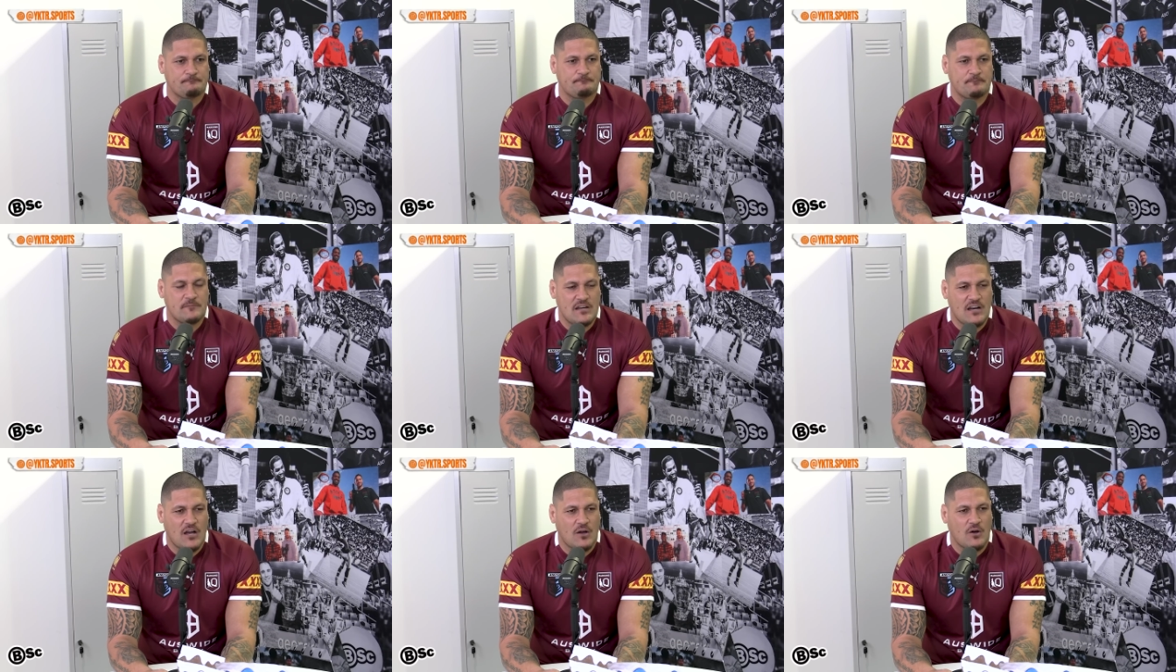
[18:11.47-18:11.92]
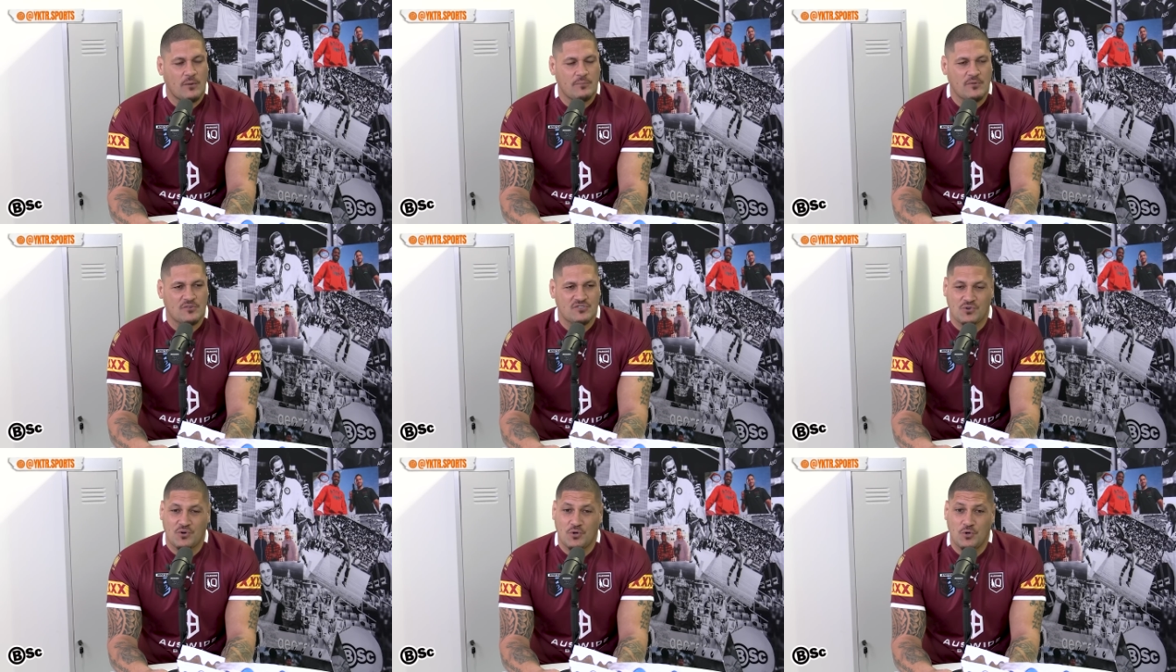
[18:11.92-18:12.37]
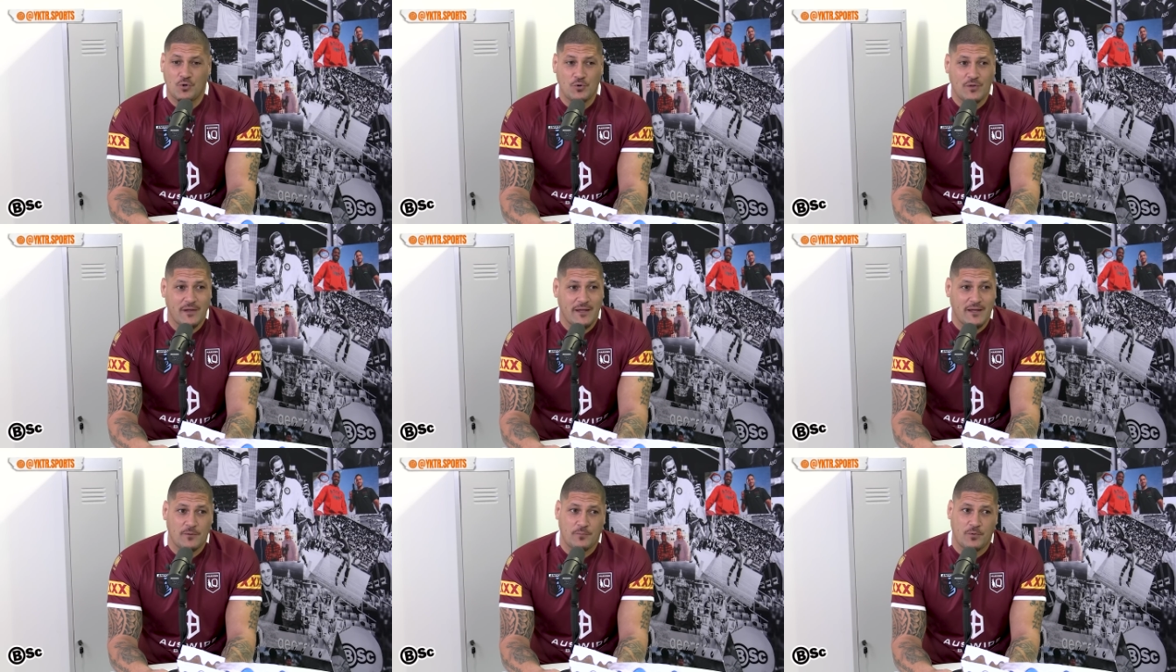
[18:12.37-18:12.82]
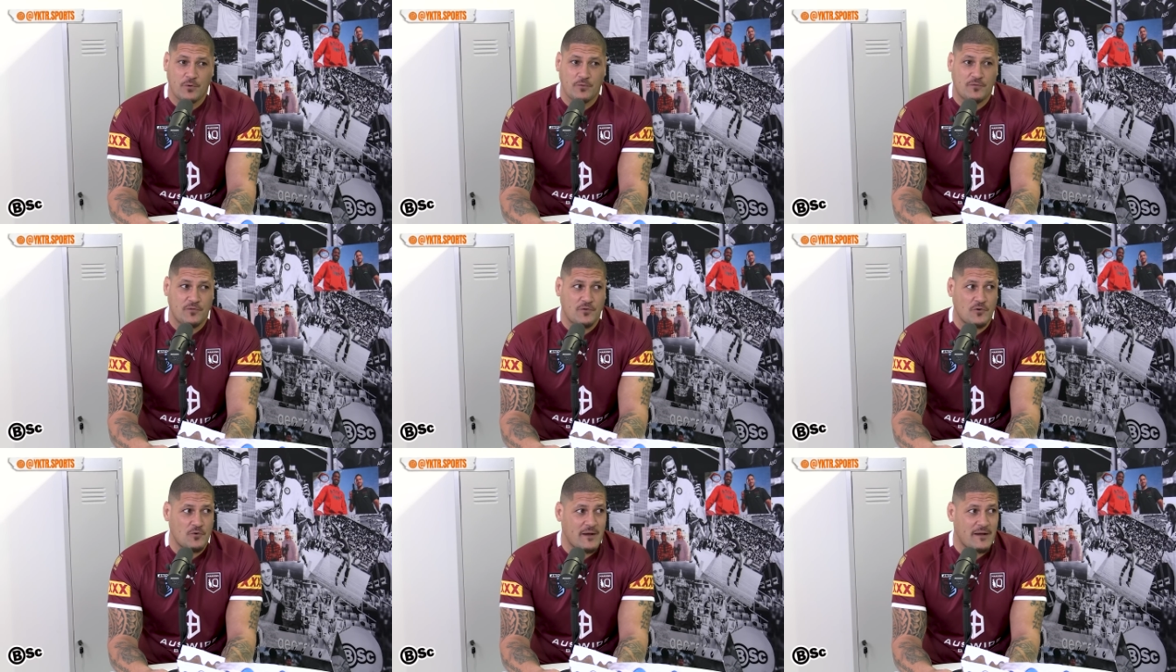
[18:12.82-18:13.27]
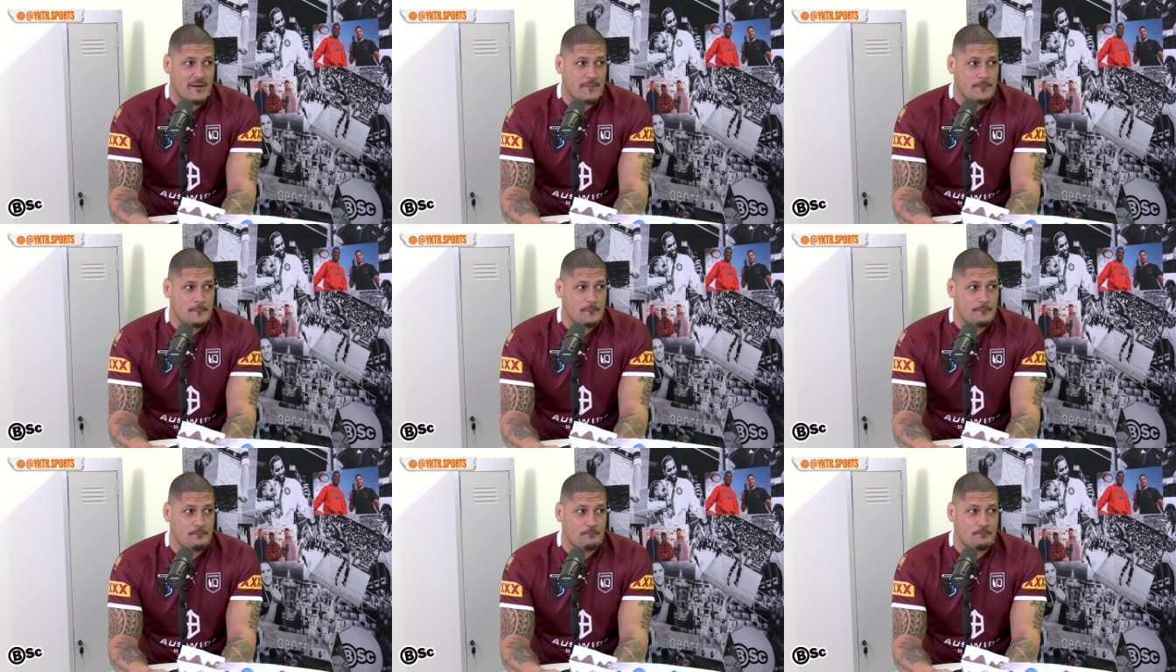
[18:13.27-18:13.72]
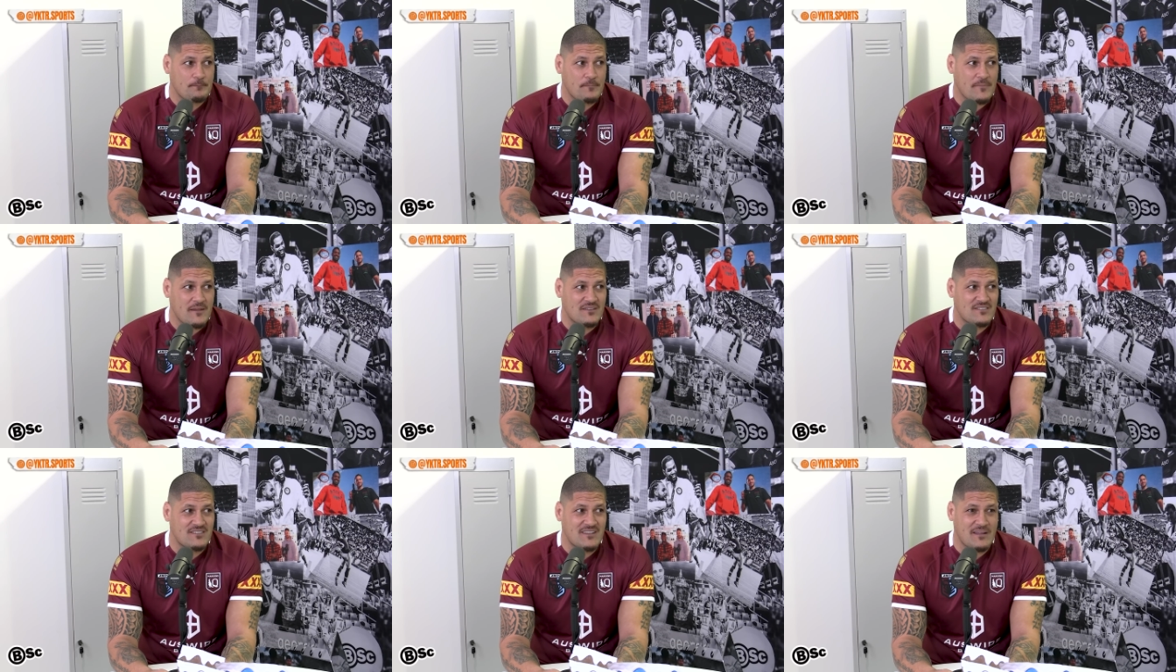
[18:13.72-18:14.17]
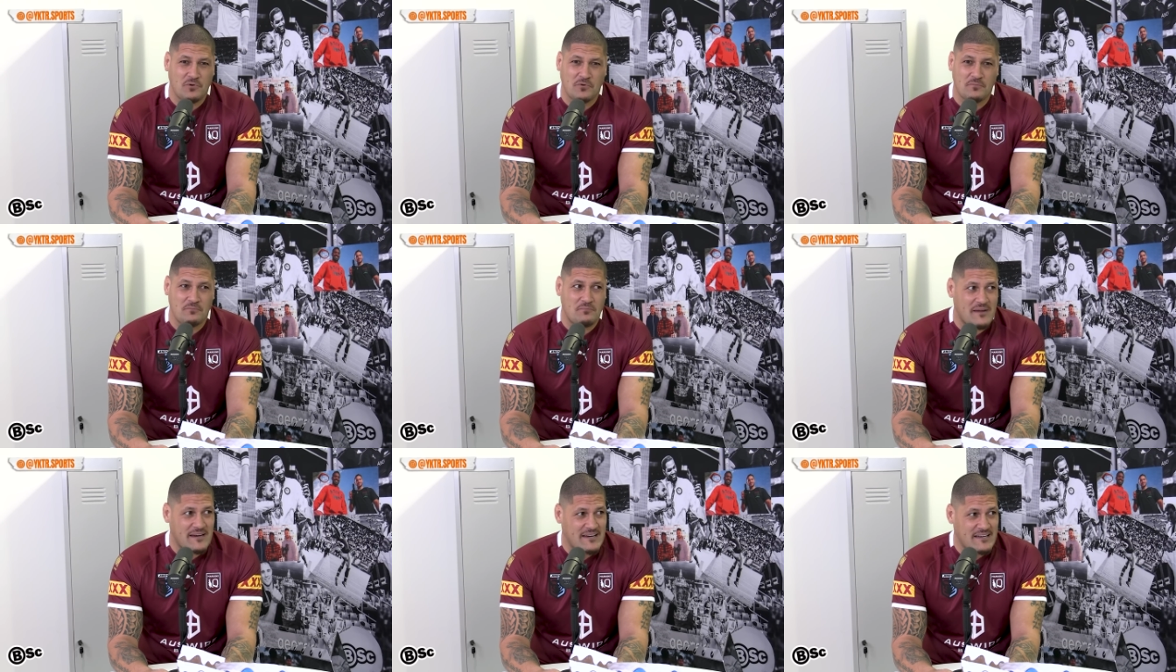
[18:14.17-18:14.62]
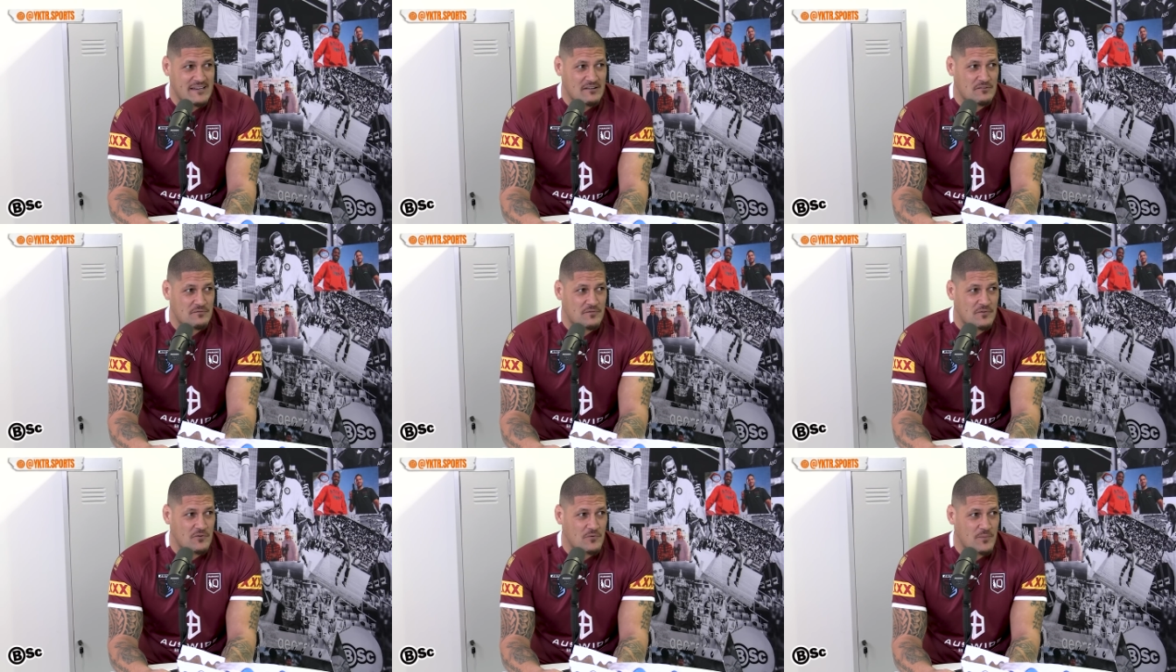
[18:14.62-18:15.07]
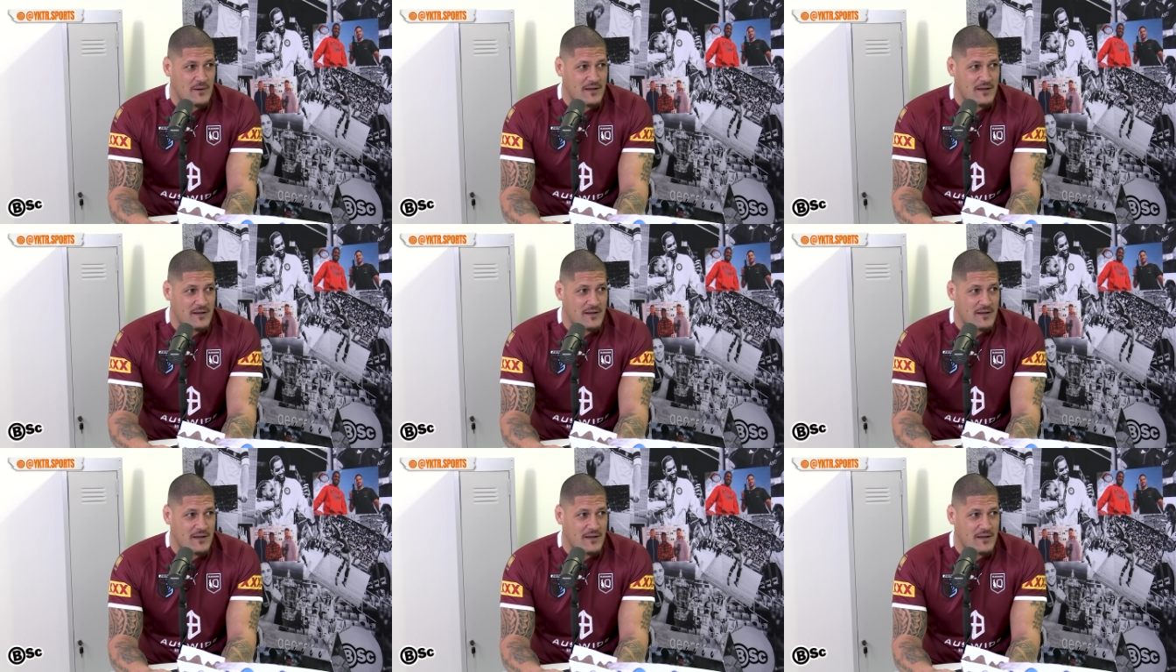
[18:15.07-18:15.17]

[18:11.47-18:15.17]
I'm not sure who they're going to put fullback. Do they put Meany at fullback?